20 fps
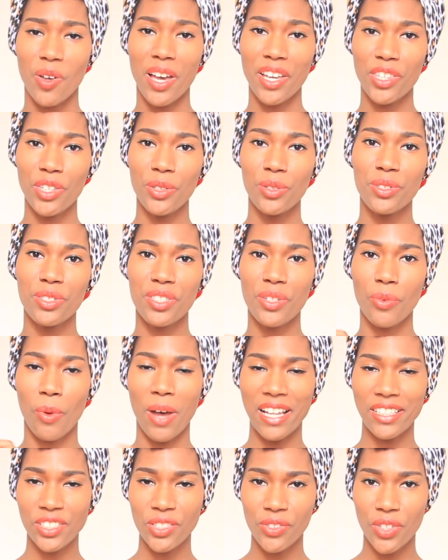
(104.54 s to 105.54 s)
I used the
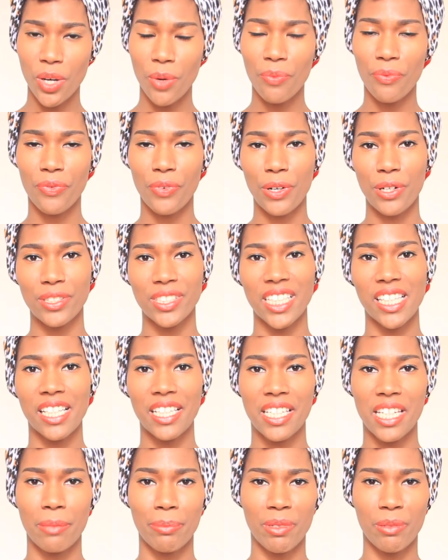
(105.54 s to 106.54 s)
wide tip comb first and the
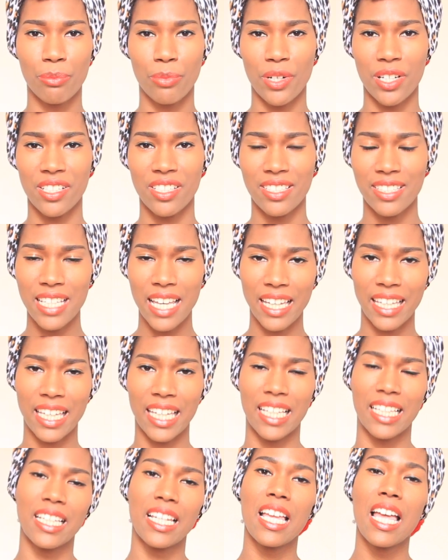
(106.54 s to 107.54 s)
denman brush
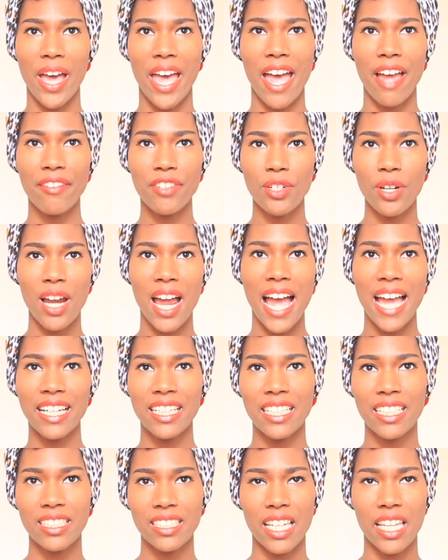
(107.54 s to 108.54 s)
second. After I
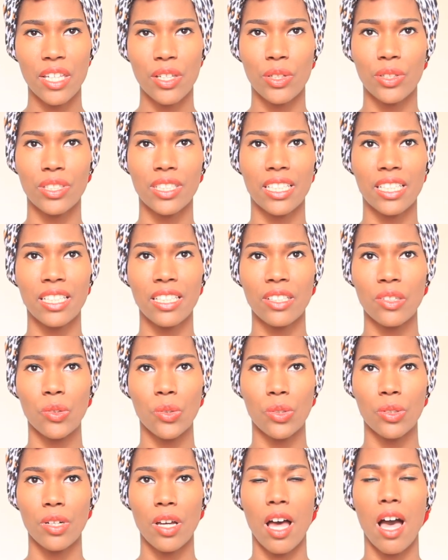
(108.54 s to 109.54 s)
detangled
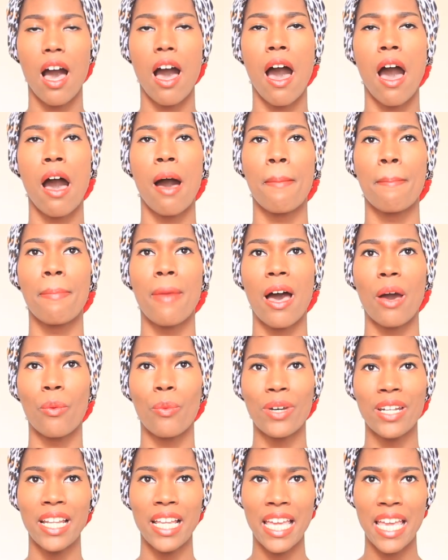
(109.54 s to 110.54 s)
it, I
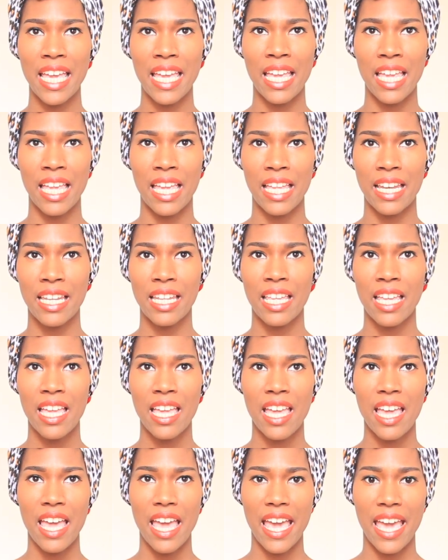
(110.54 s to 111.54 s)
went ahead
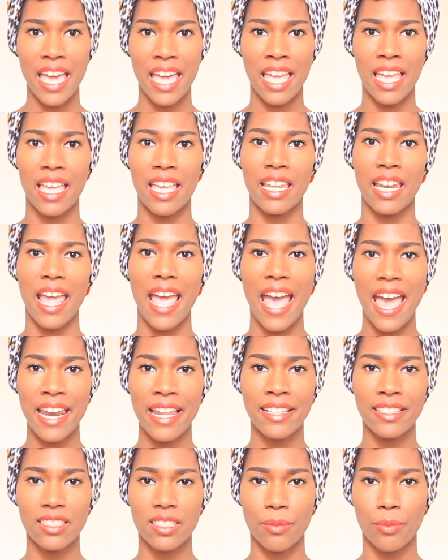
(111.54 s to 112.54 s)
and
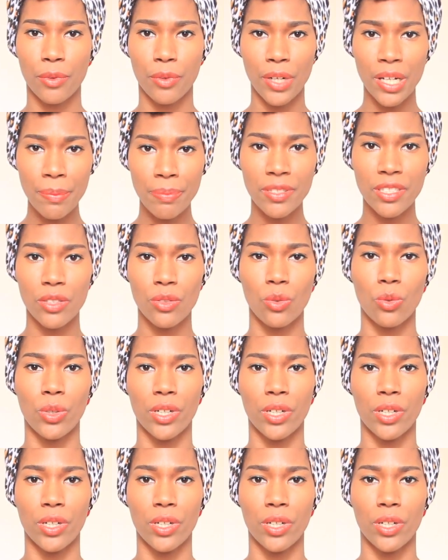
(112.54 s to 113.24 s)
added some grapeseed